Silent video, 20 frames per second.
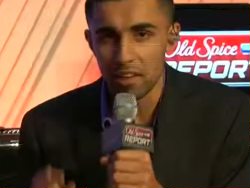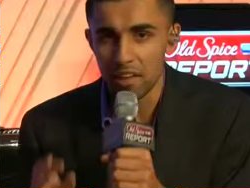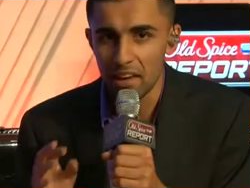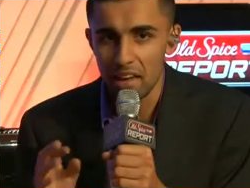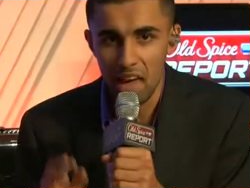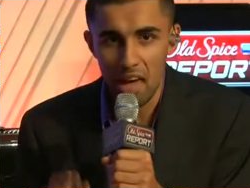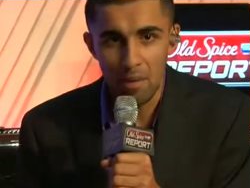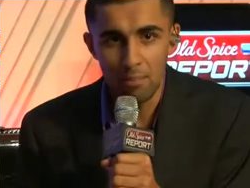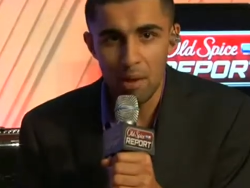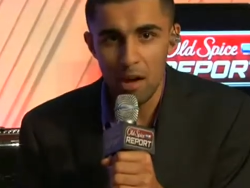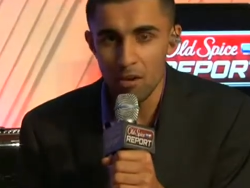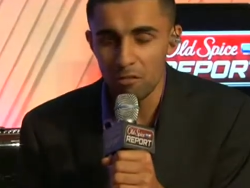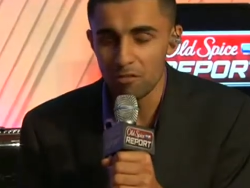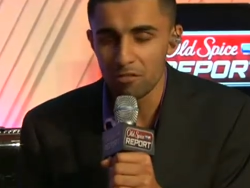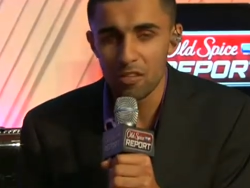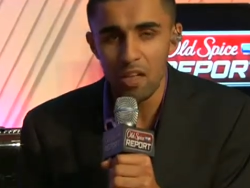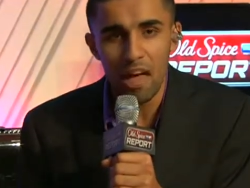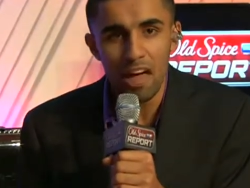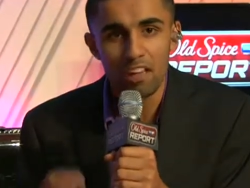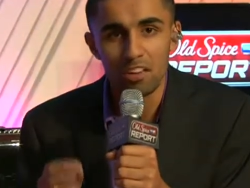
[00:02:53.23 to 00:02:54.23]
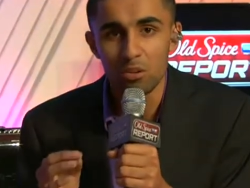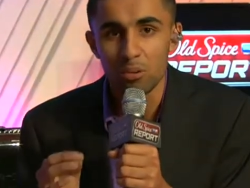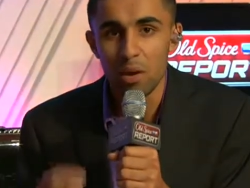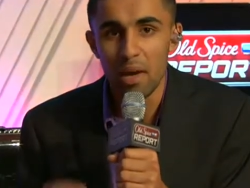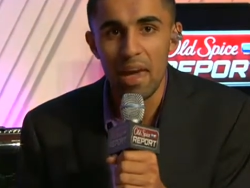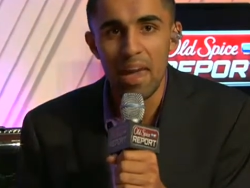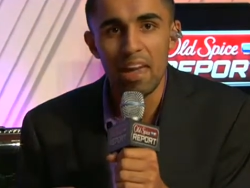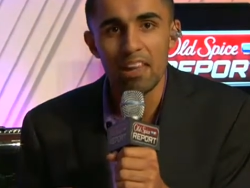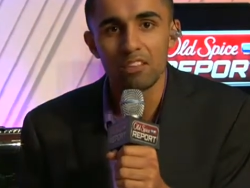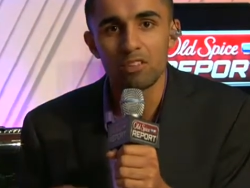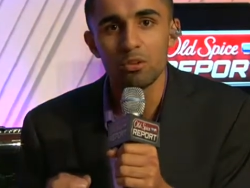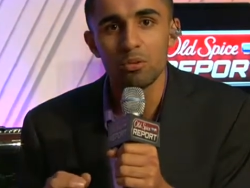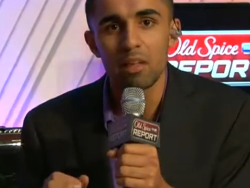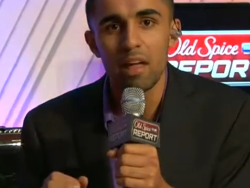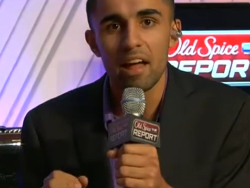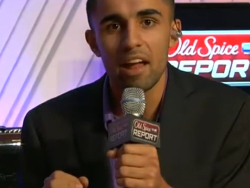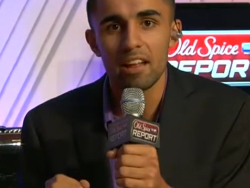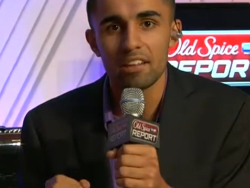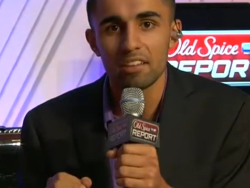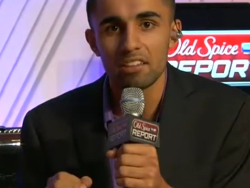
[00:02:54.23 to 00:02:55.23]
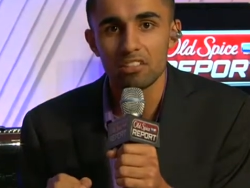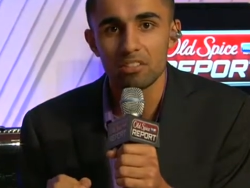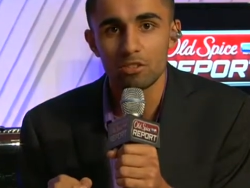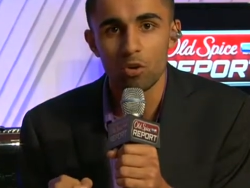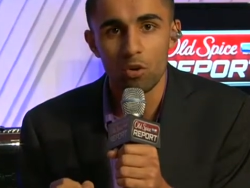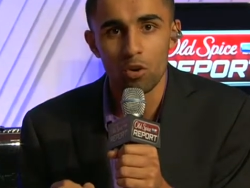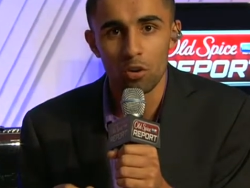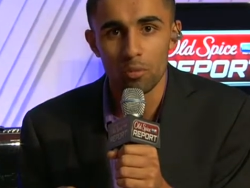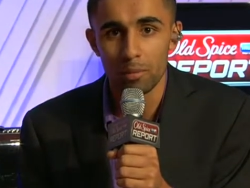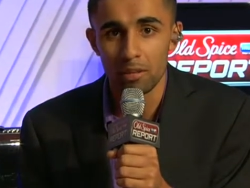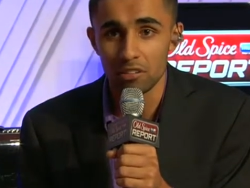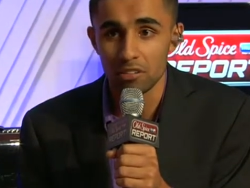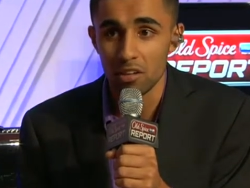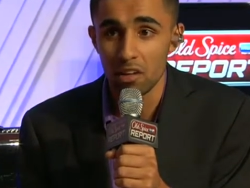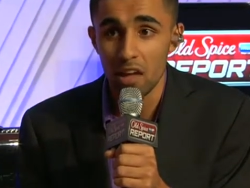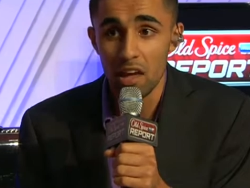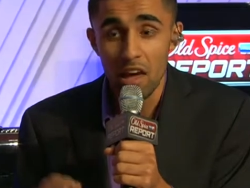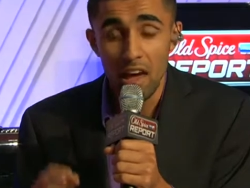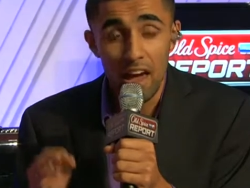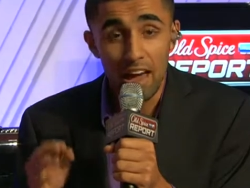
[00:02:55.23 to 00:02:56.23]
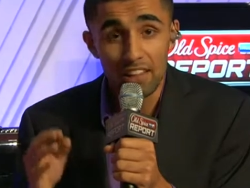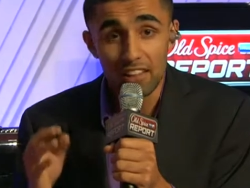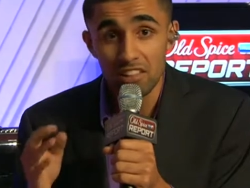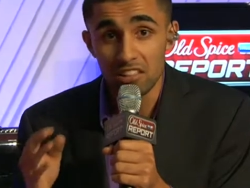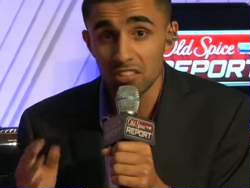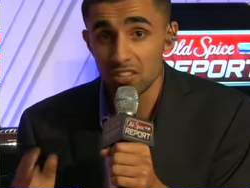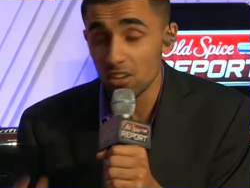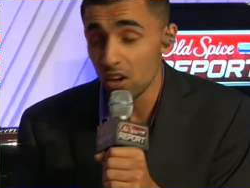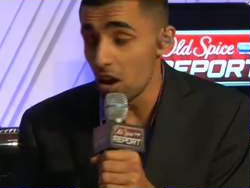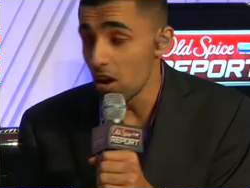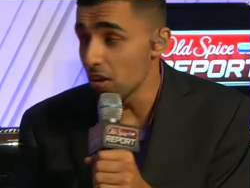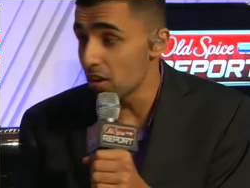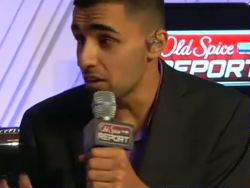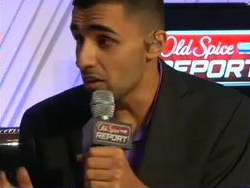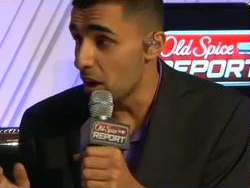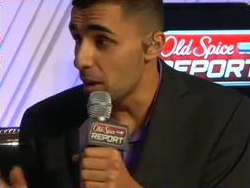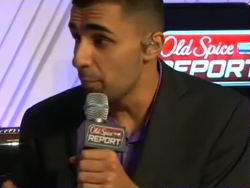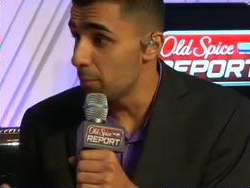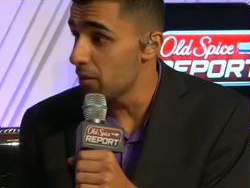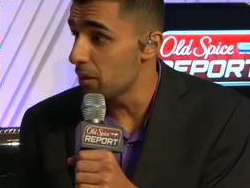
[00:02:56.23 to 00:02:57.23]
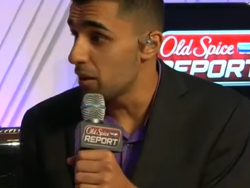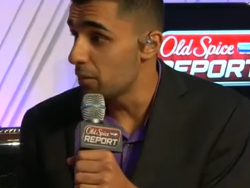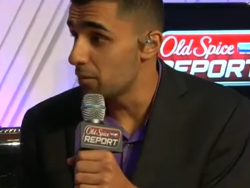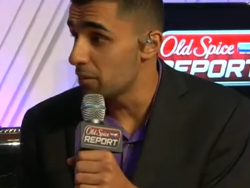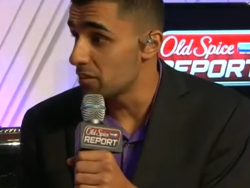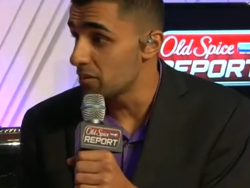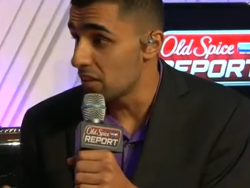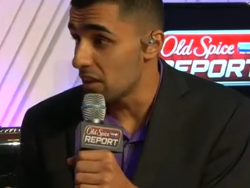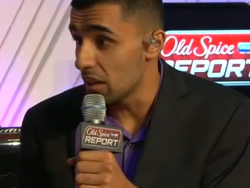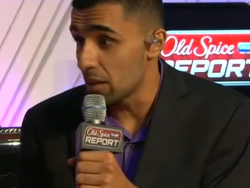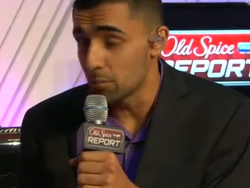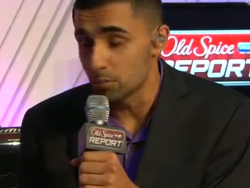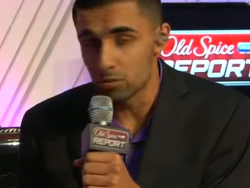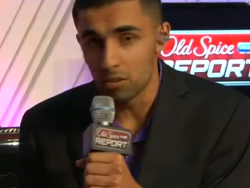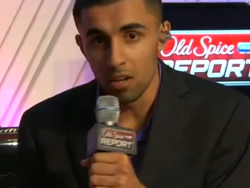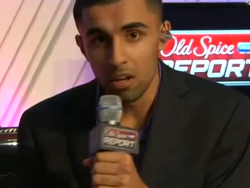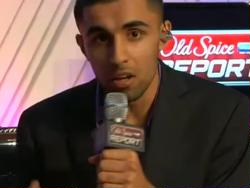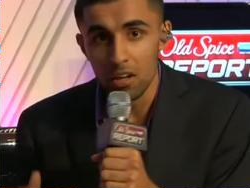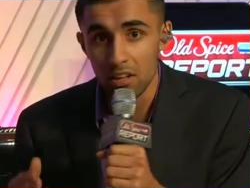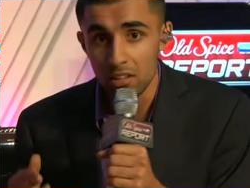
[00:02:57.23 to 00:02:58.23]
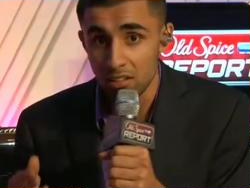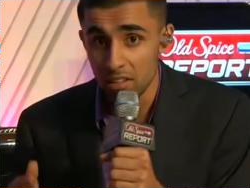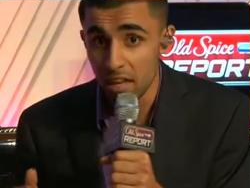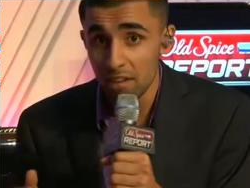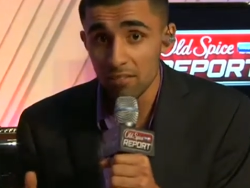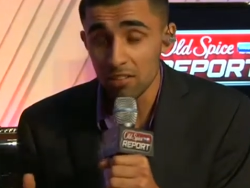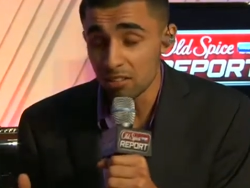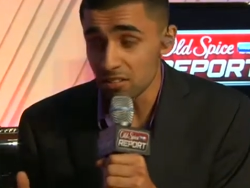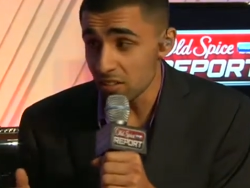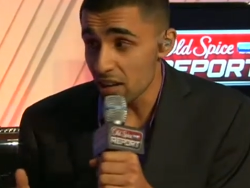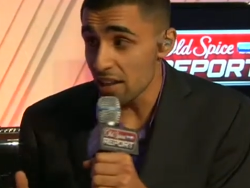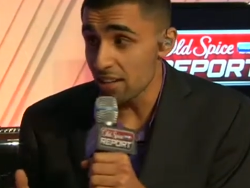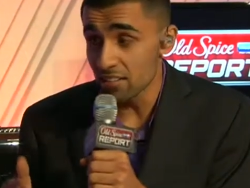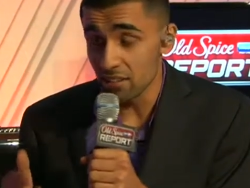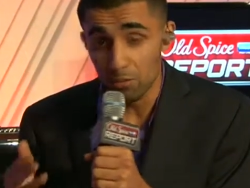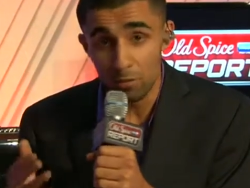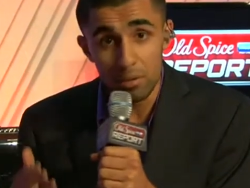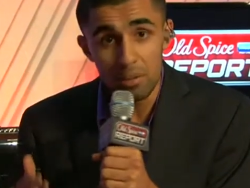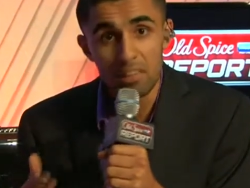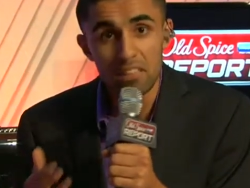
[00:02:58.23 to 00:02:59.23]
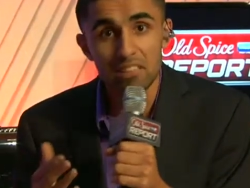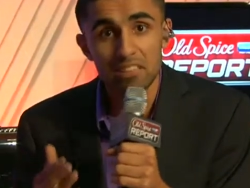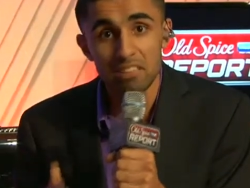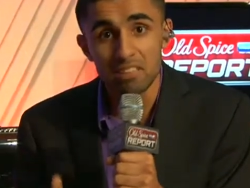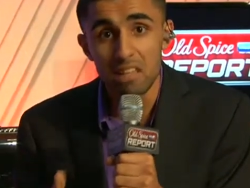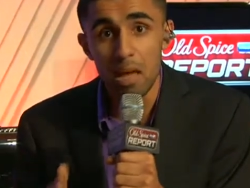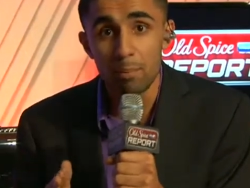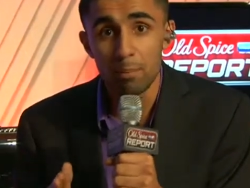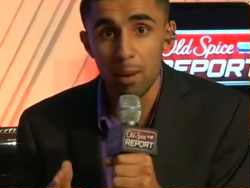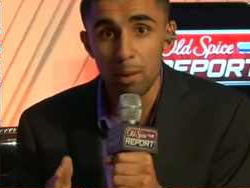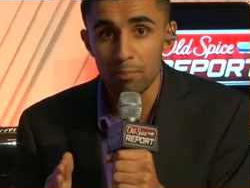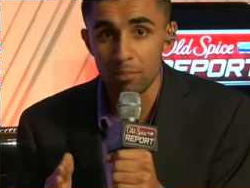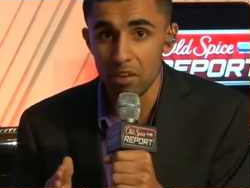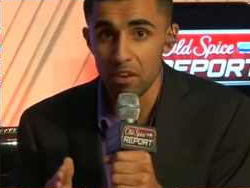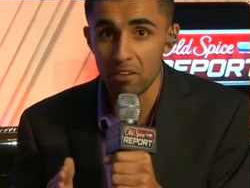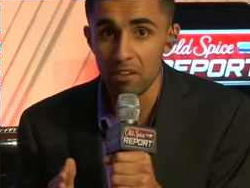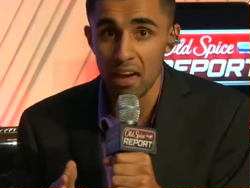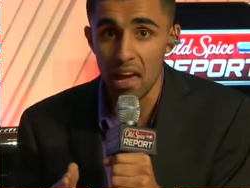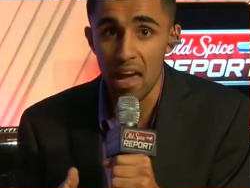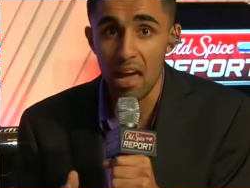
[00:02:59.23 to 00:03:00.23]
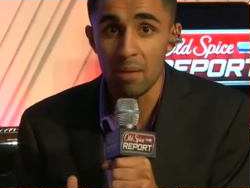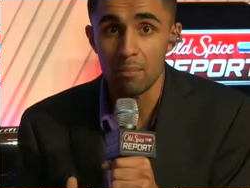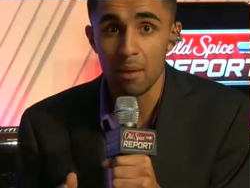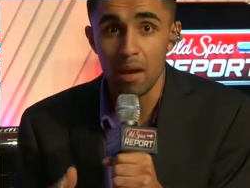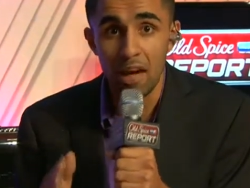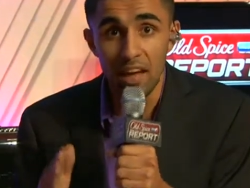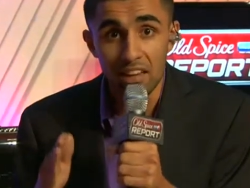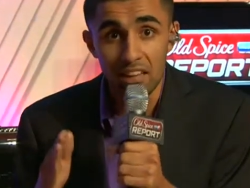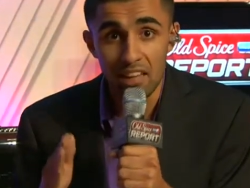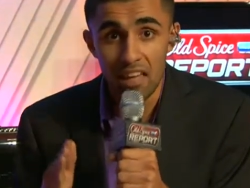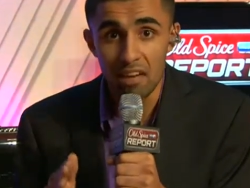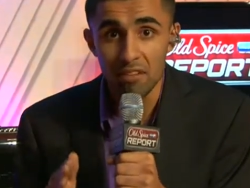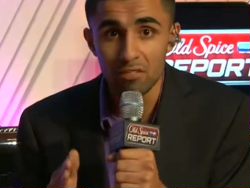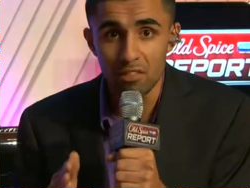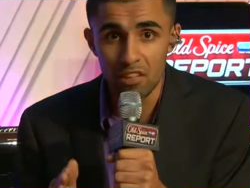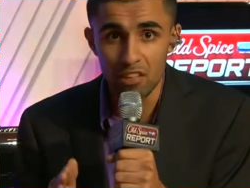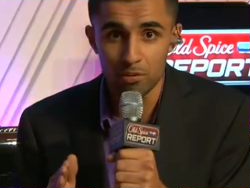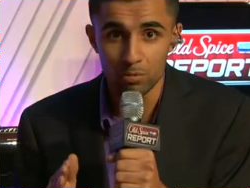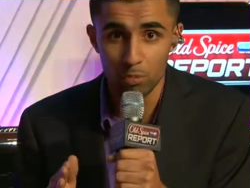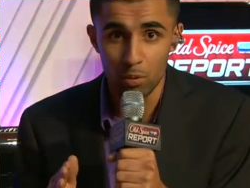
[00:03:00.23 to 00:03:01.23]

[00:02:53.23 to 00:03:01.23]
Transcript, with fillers: they came out flat. You can't do that at these tournaments. And these young and up and coming teams, they've decided to really step up their game and give these